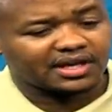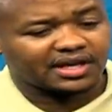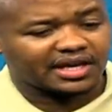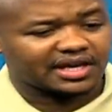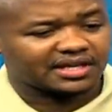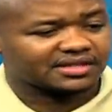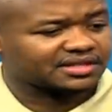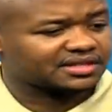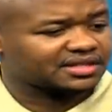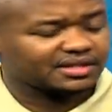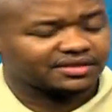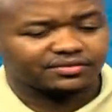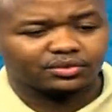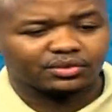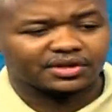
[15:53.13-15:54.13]
has
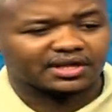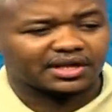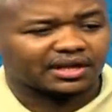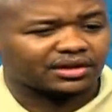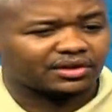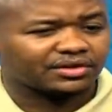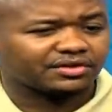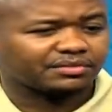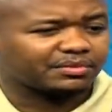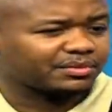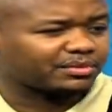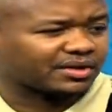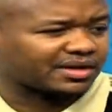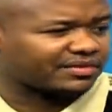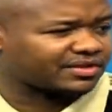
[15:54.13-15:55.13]
achieved what a lot of
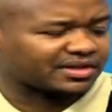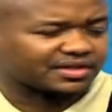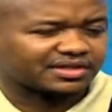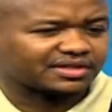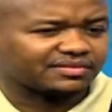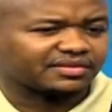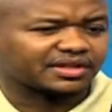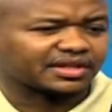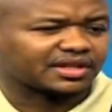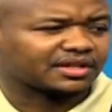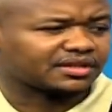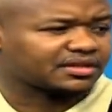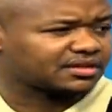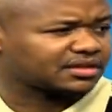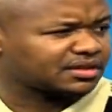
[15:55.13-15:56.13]
people haven't achieved in
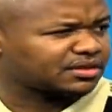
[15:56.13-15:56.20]
Kenya,